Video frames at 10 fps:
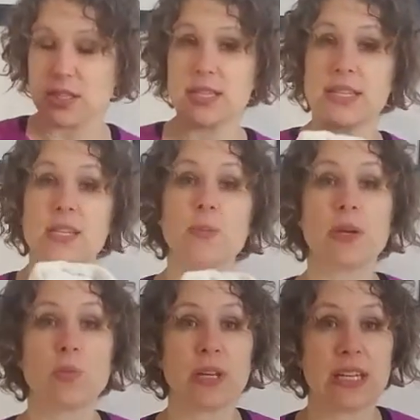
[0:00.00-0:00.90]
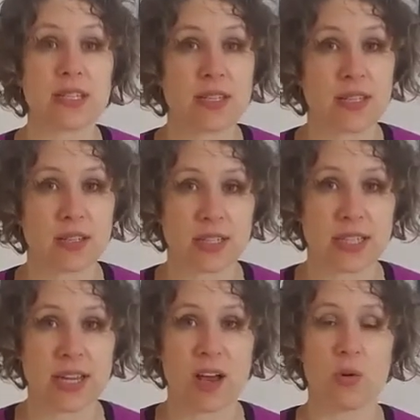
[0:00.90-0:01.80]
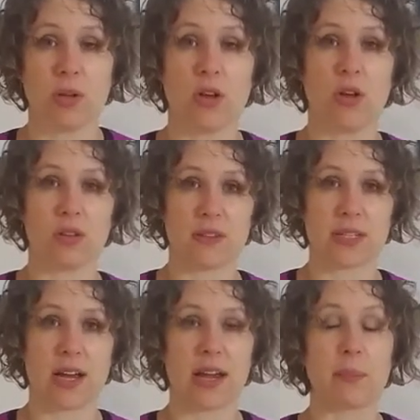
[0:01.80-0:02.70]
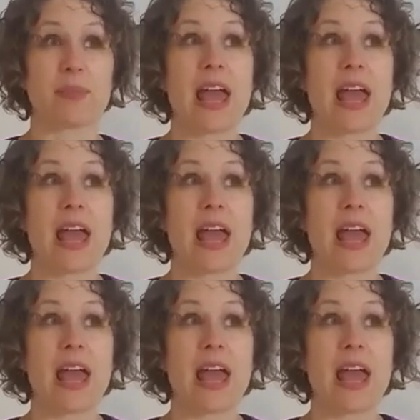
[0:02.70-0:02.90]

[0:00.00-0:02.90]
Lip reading: does this mean we need to sit on a towel all the time?